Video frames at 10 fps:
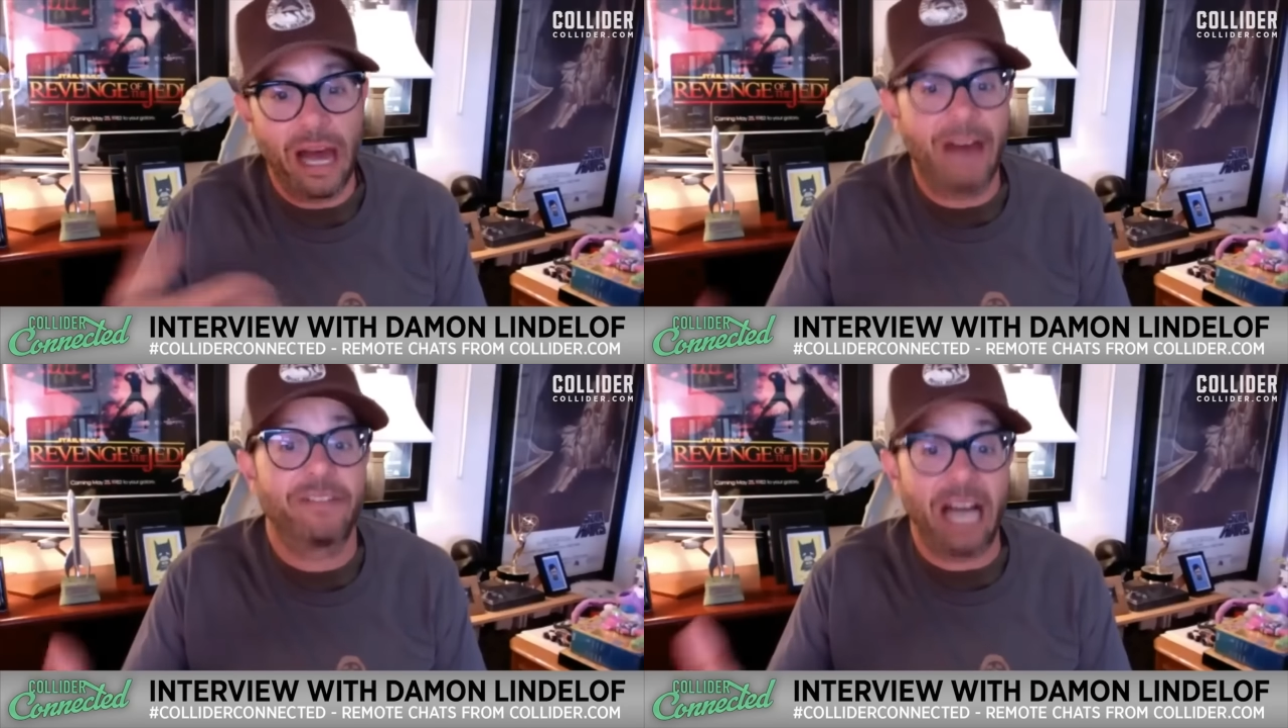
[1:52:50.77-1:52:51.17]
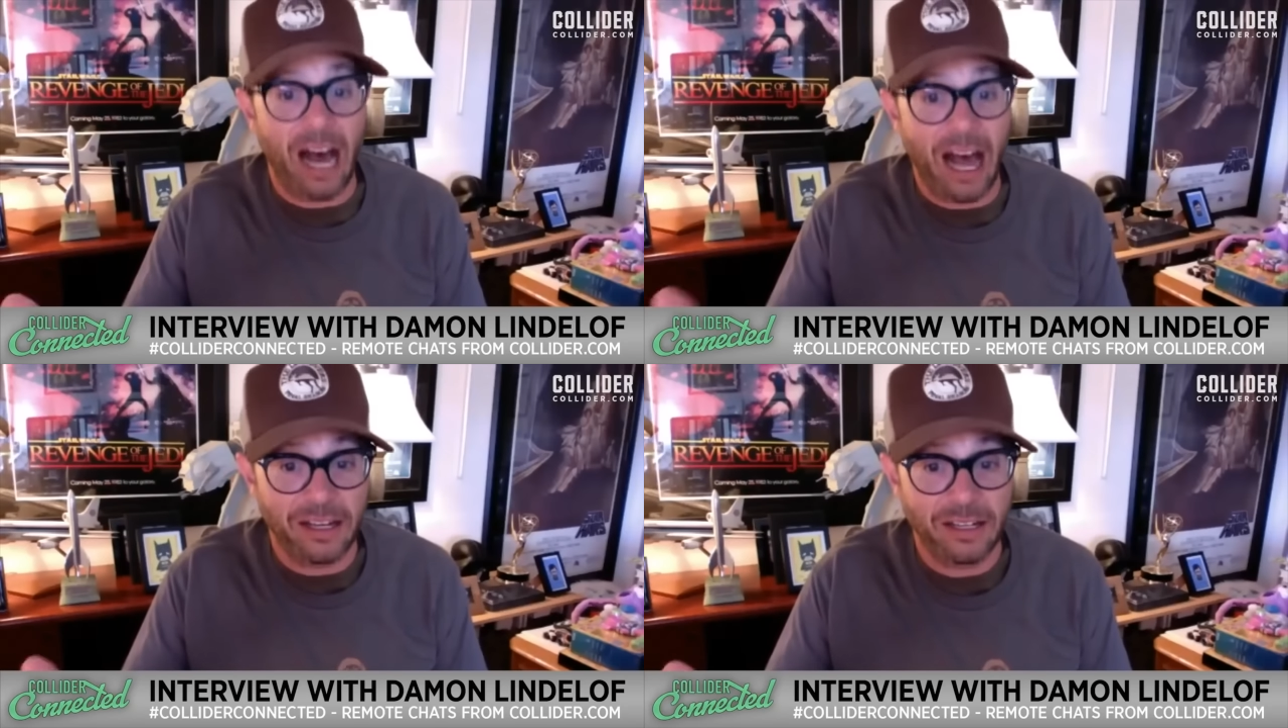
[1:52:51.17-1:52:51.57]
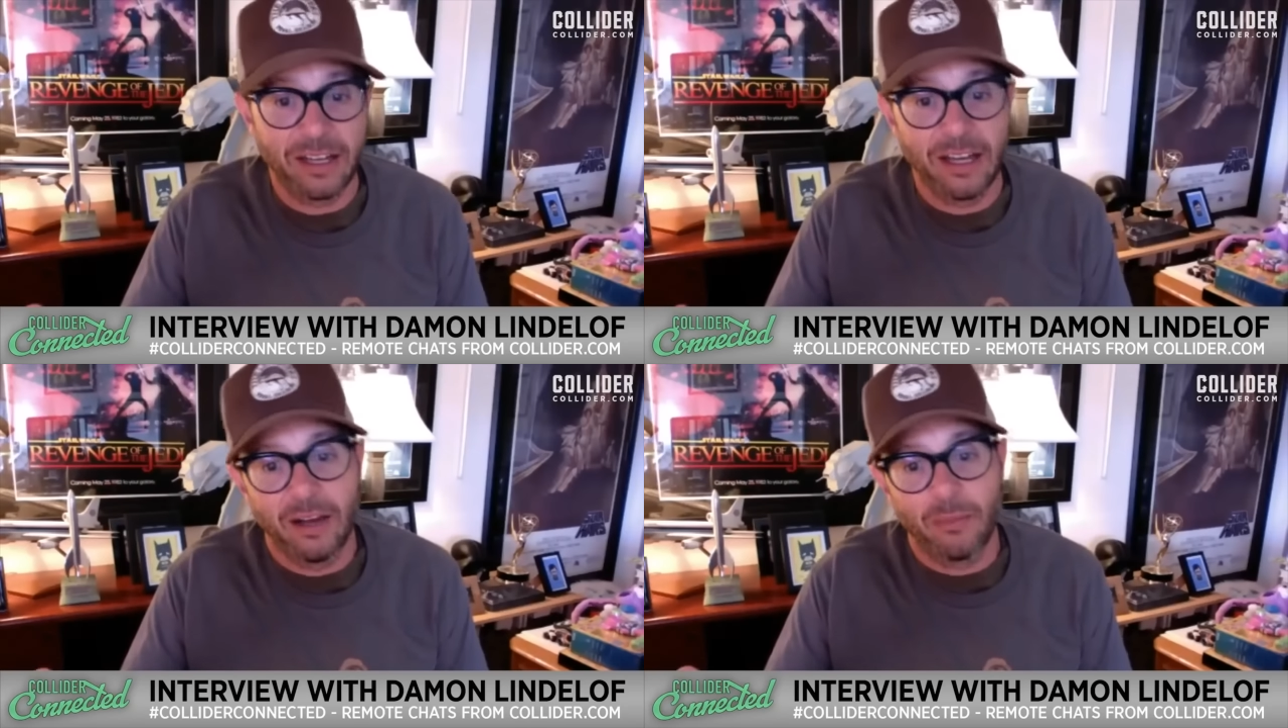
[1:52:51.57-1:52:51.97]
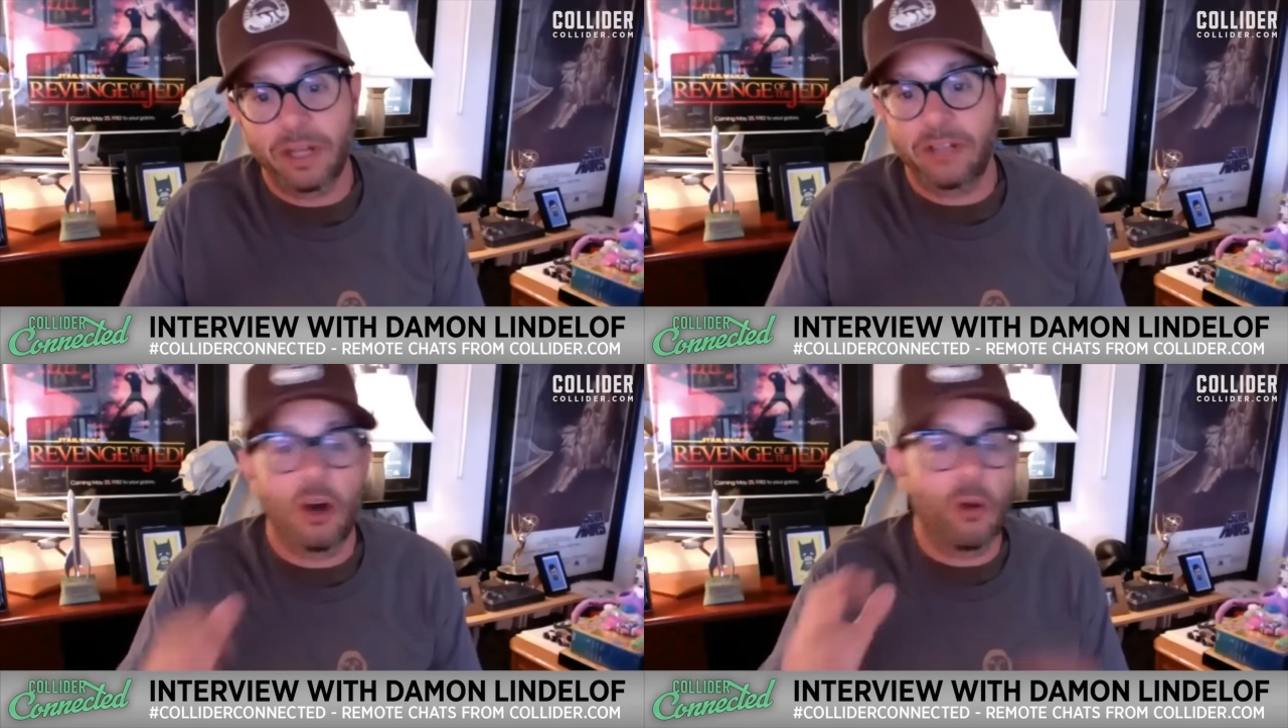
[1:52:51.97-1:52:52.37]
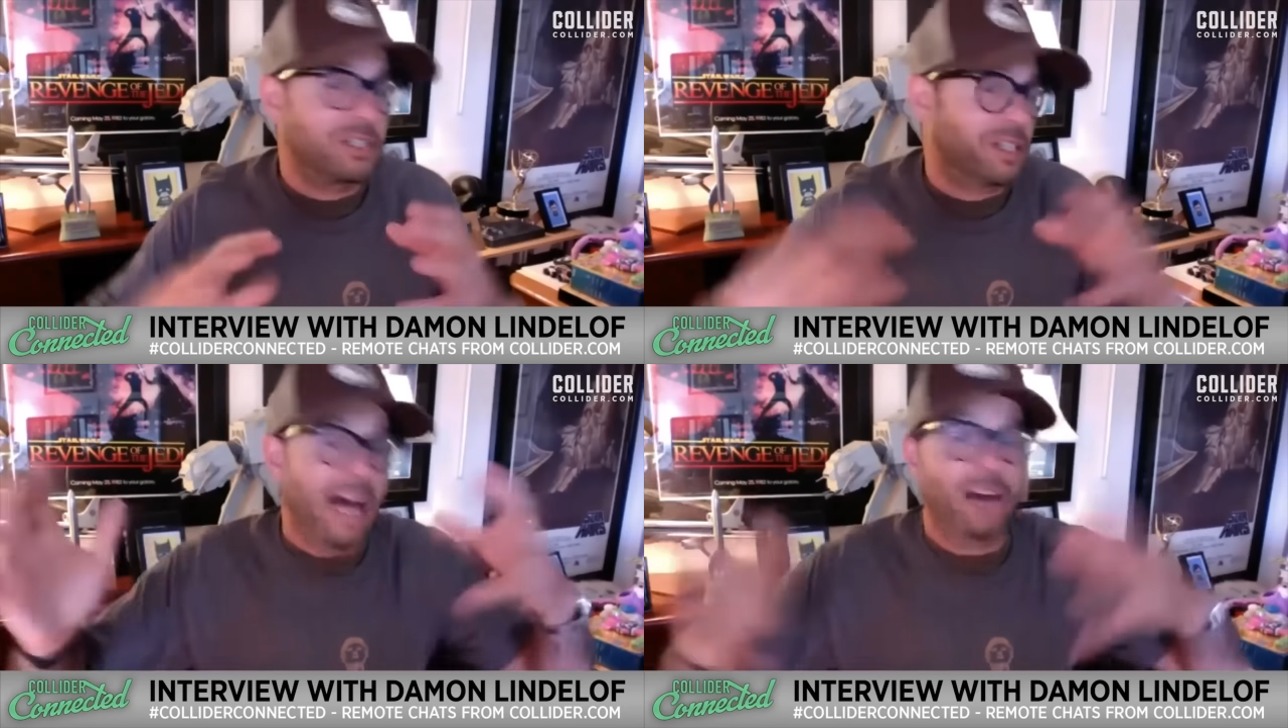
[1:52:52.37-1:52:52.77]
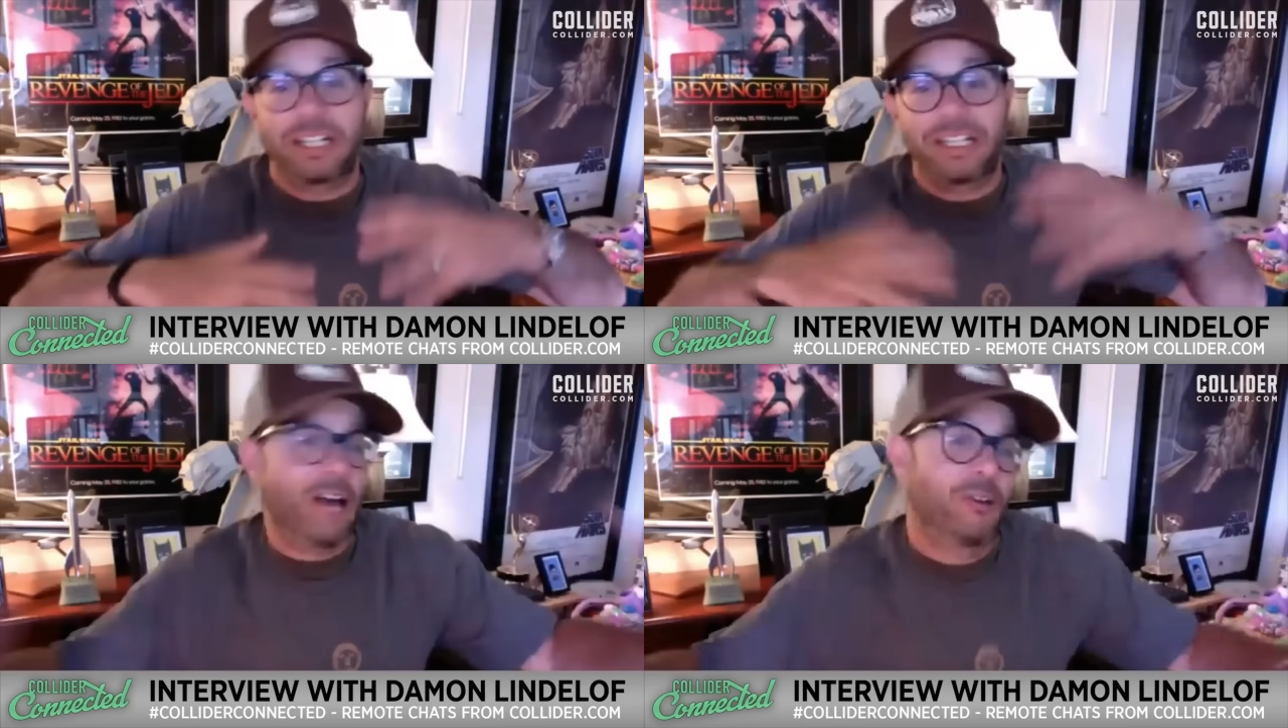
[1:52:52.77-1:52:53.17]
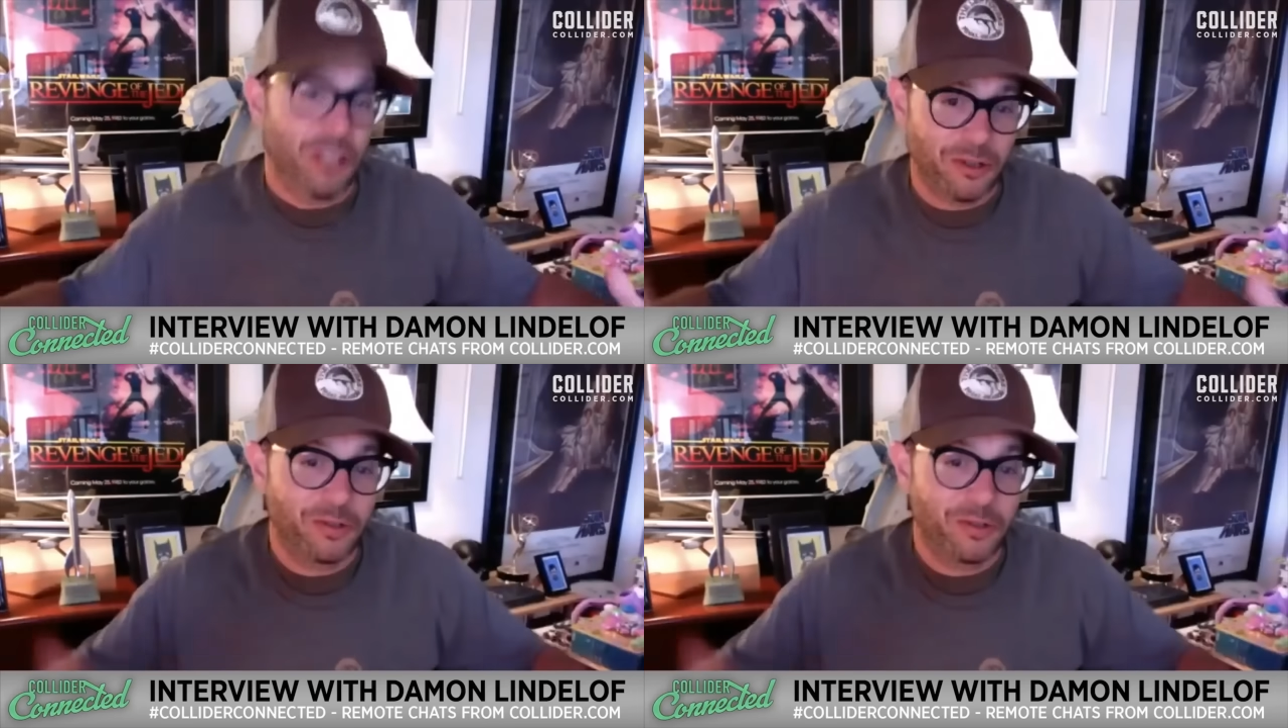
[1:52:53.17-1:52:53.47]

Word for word: have died, but no one's allowed to tell you."